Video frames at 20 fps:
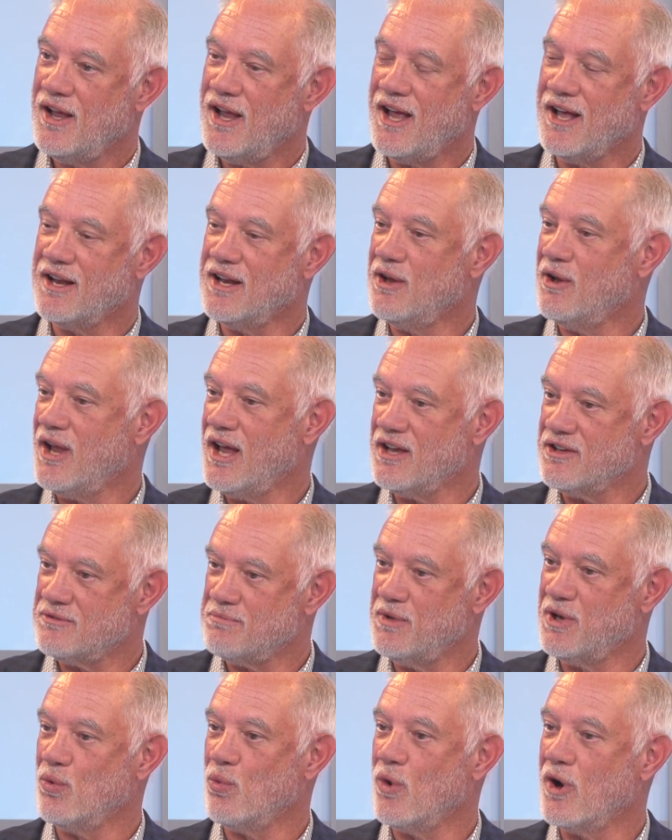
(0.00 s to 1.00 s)
and he
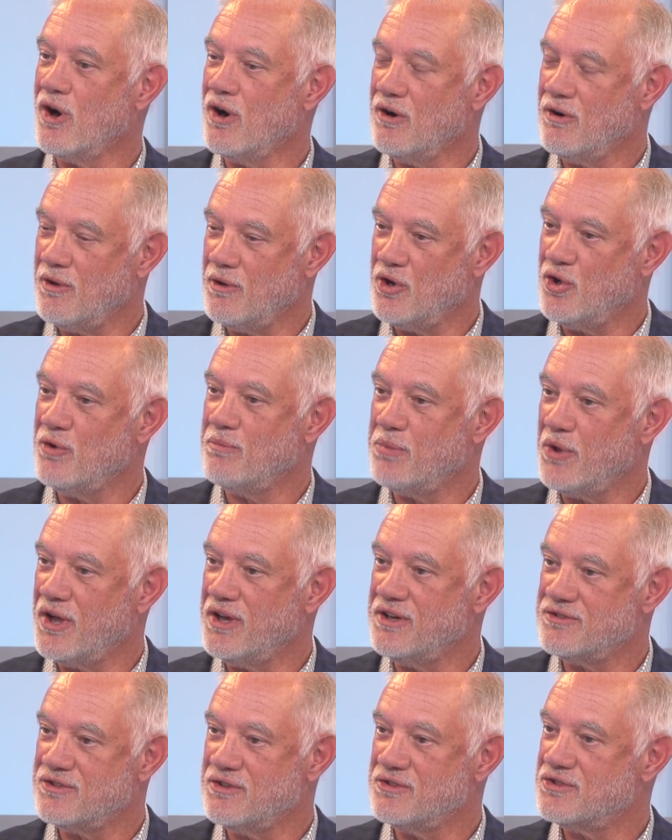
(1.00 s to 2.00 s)
asked me where a good
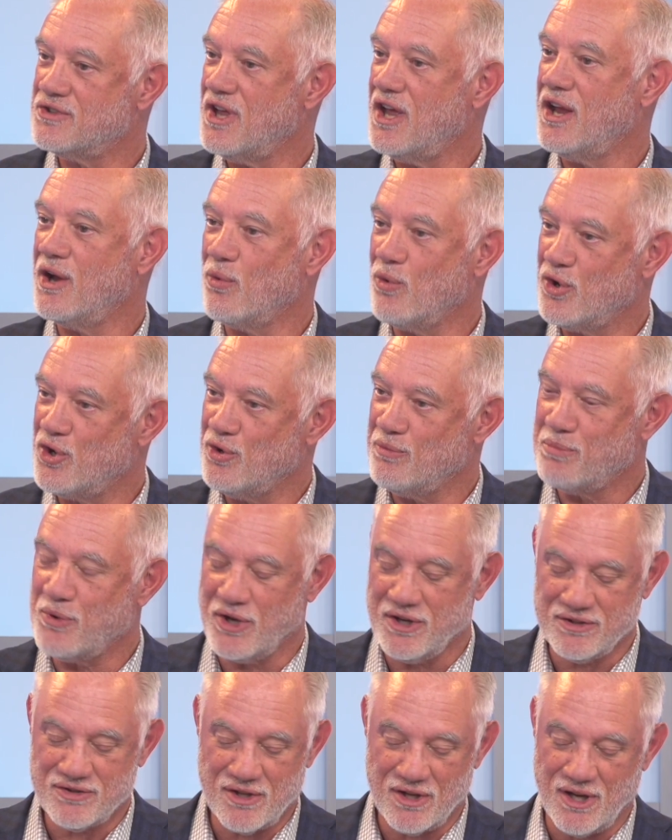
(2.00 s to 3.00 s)
place to stay, a good
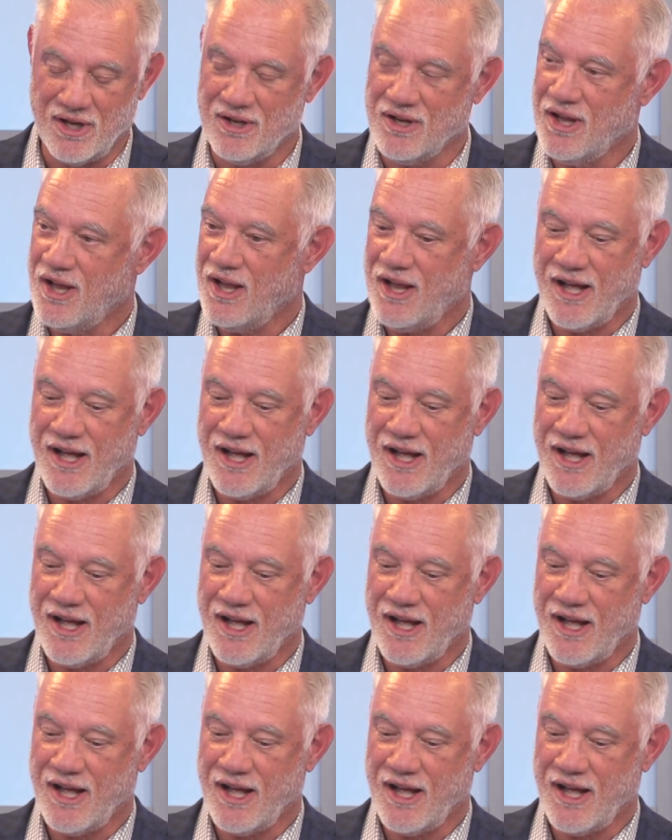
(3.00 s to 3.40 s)
place to eat.